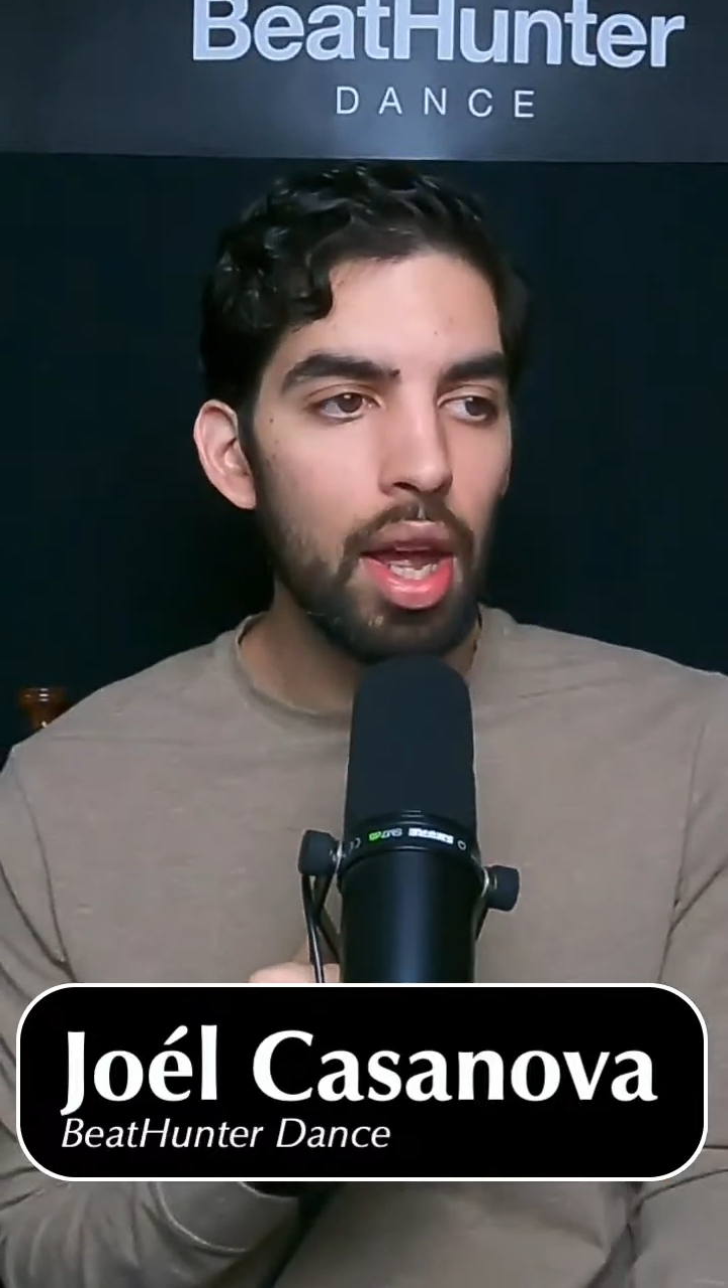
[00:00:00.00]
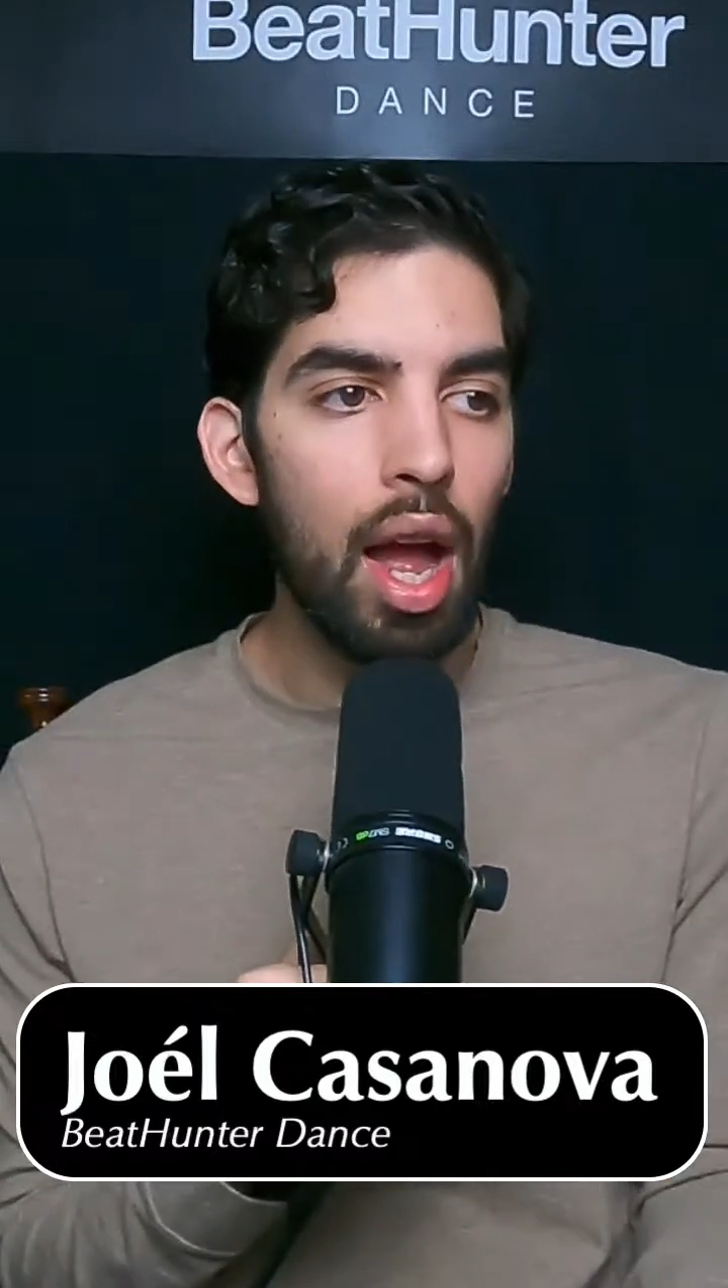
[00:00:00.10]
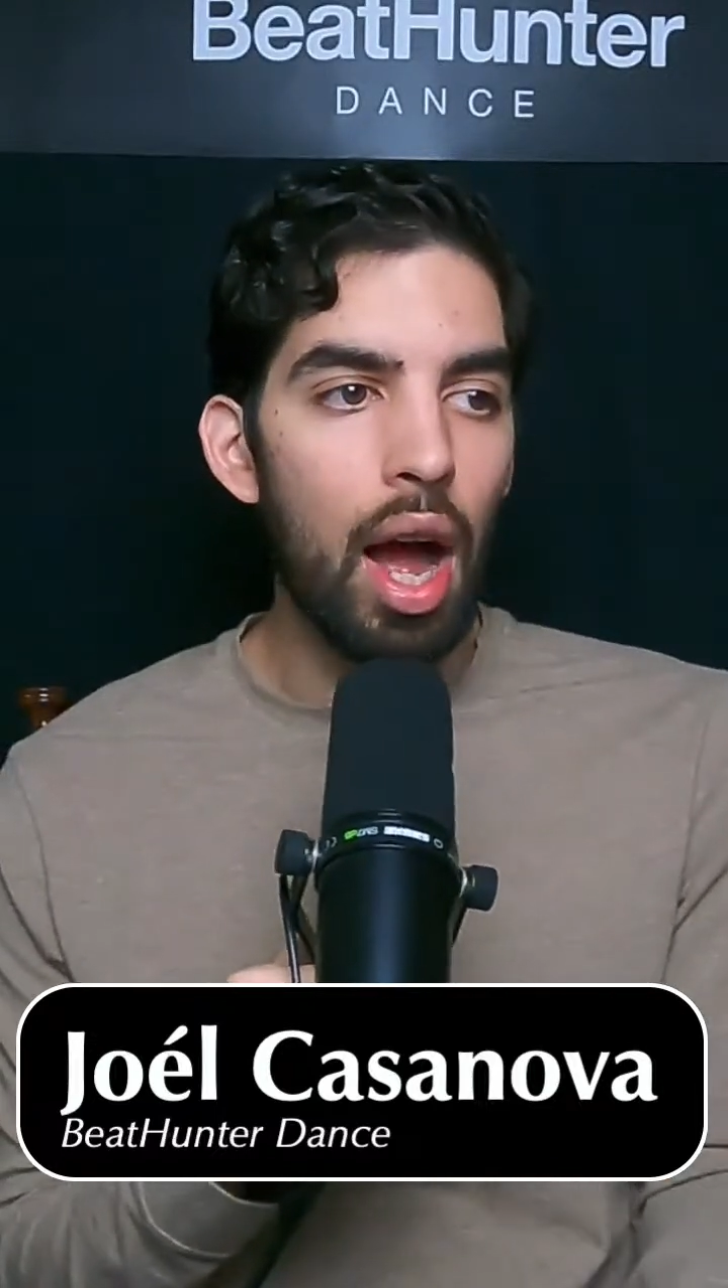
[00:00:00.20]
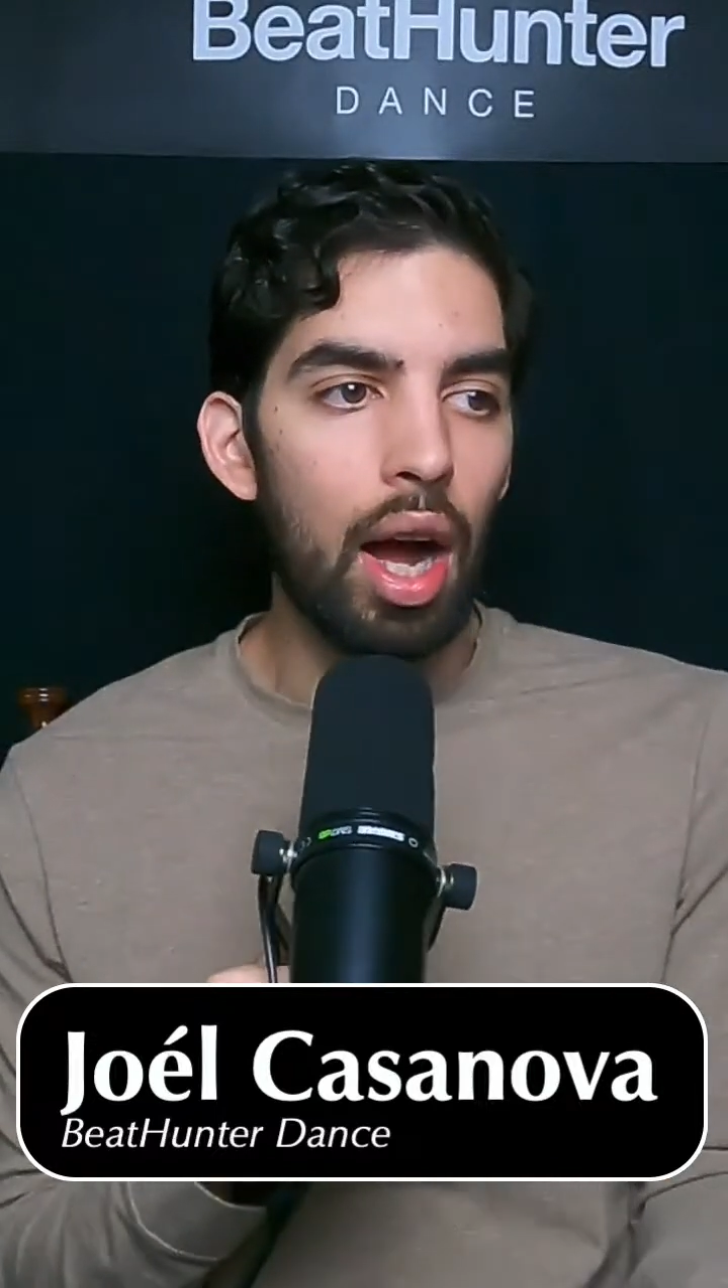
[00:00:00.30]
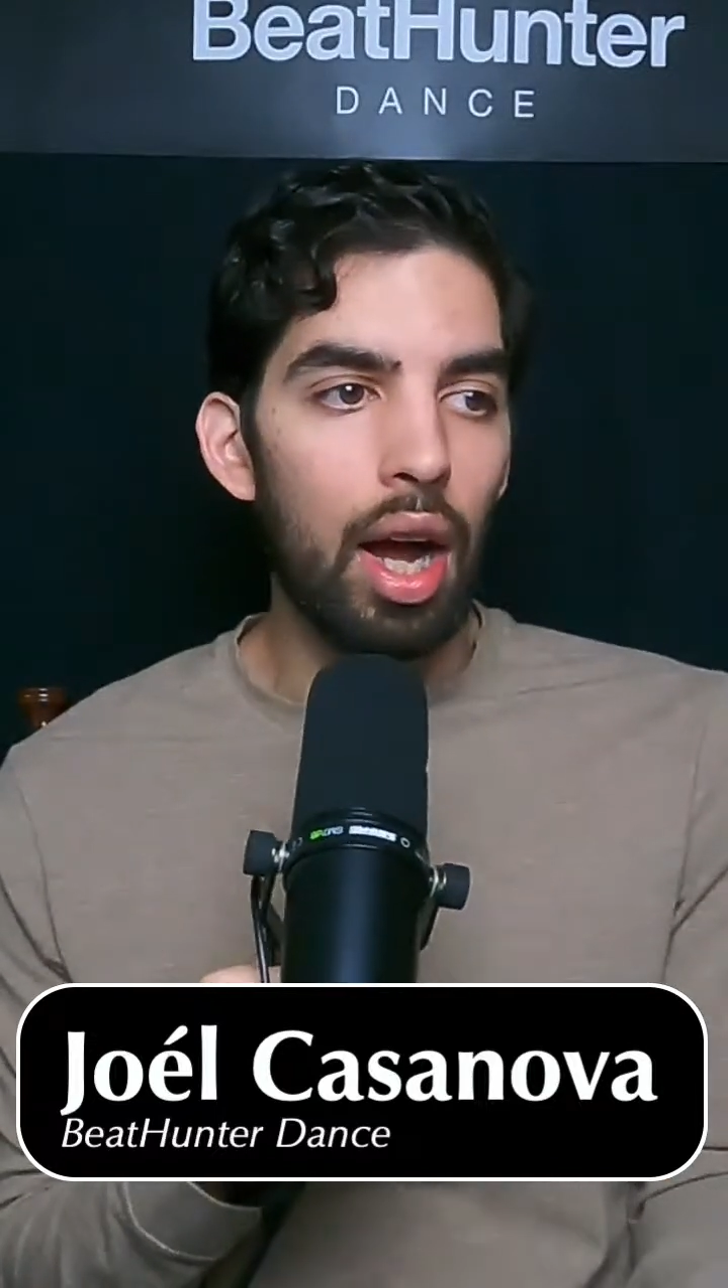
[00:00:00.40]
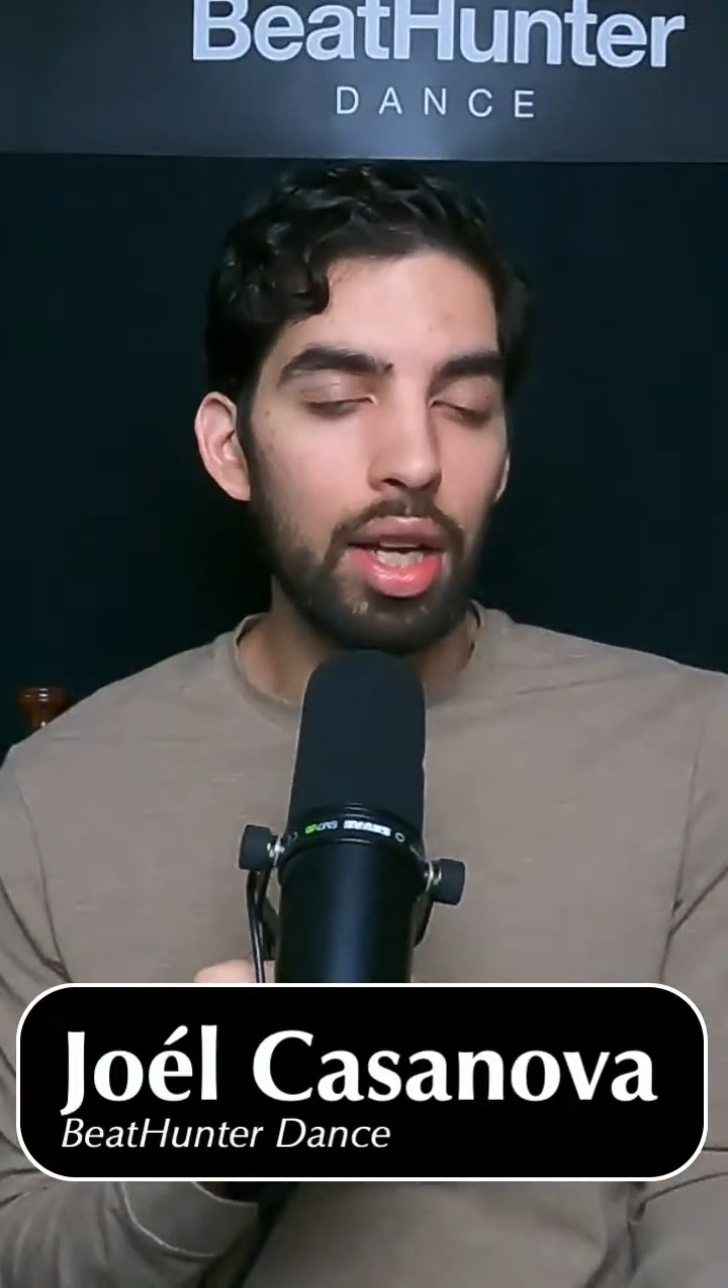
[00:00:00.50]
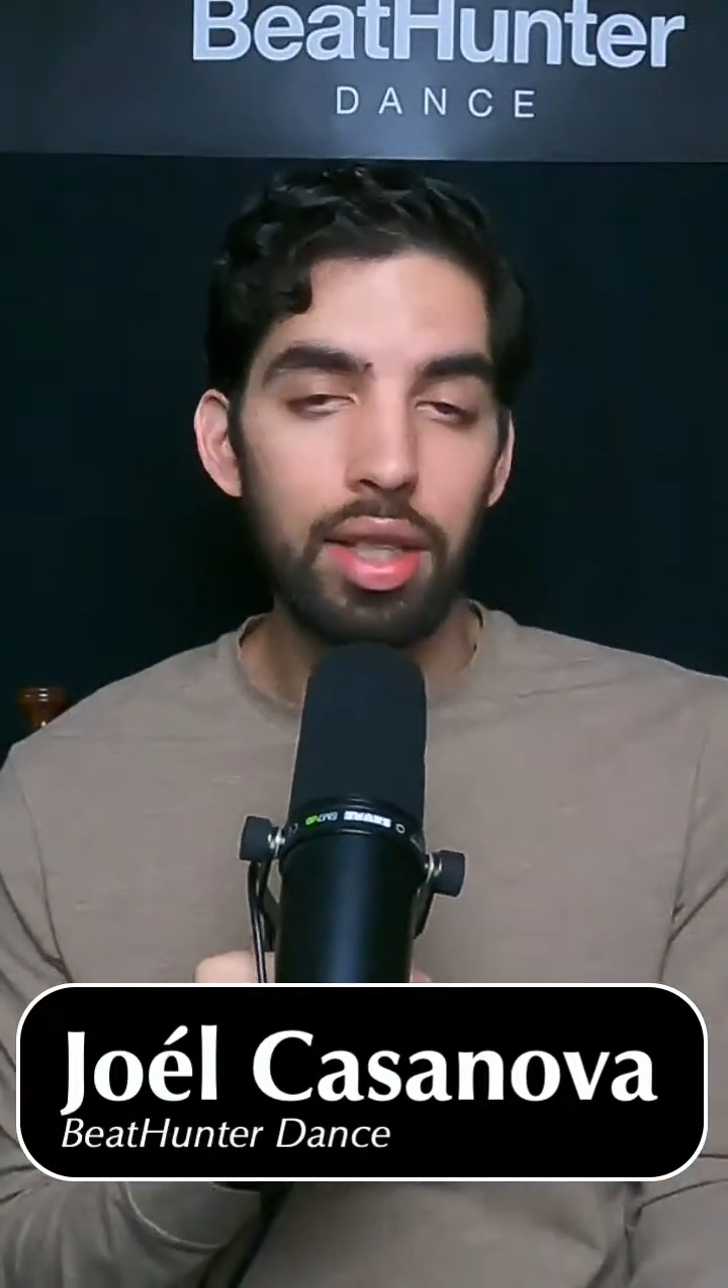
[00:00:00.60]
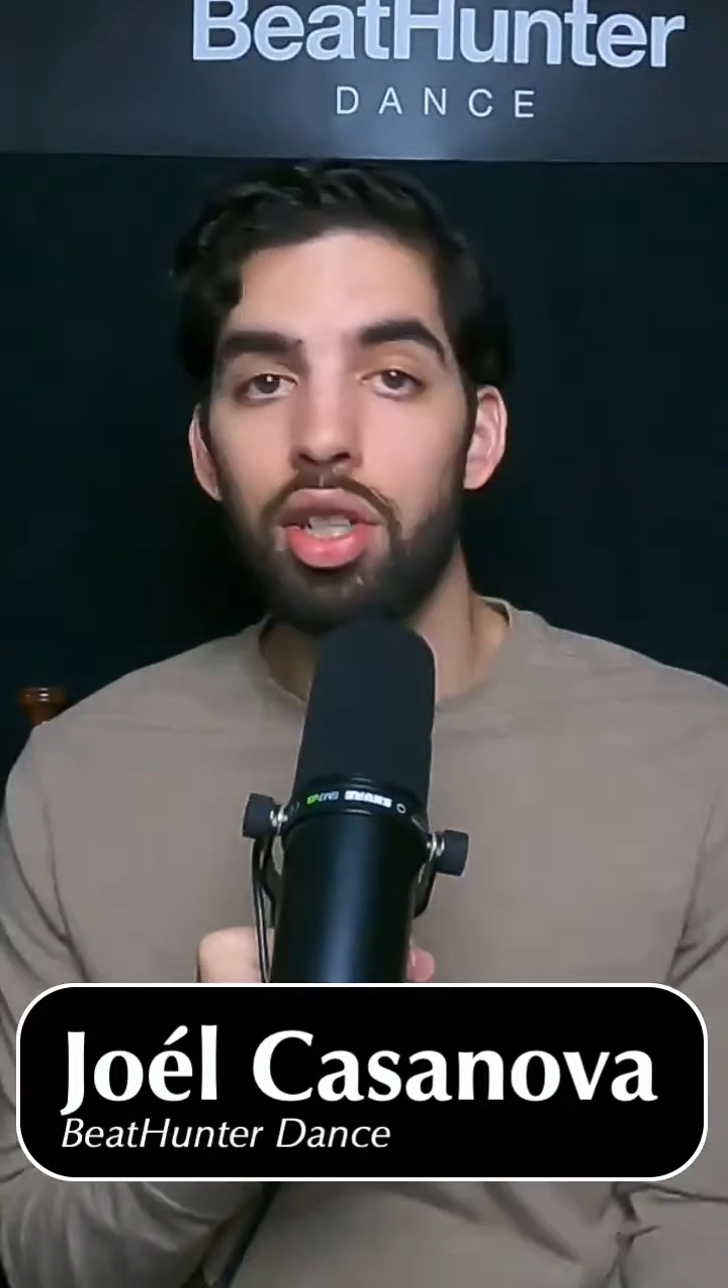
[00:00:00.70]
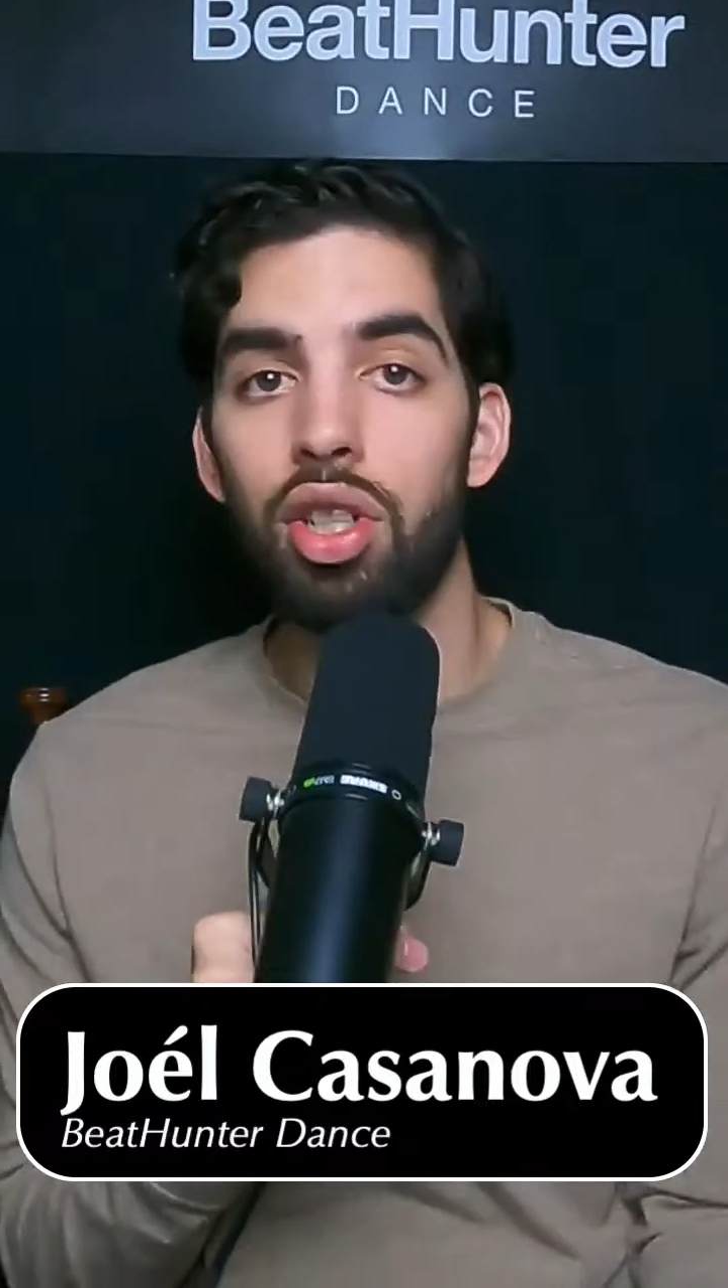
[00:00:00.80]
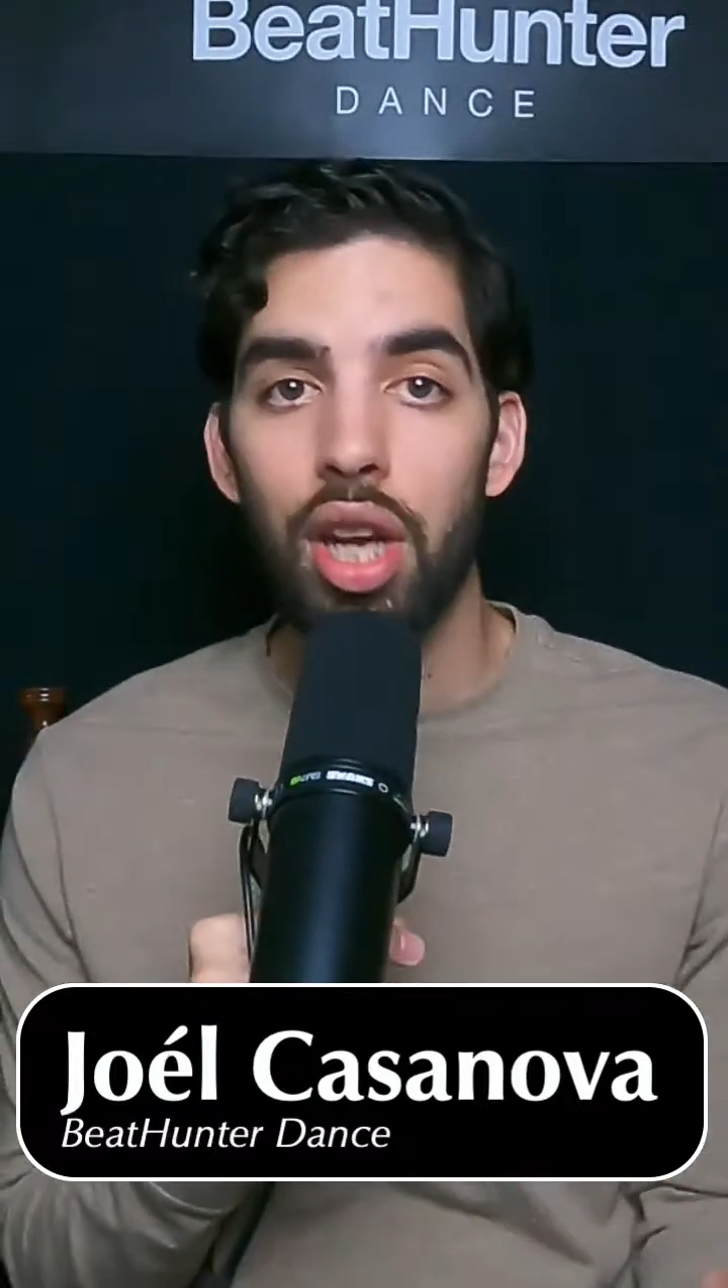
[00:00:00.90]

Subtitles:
Essentially,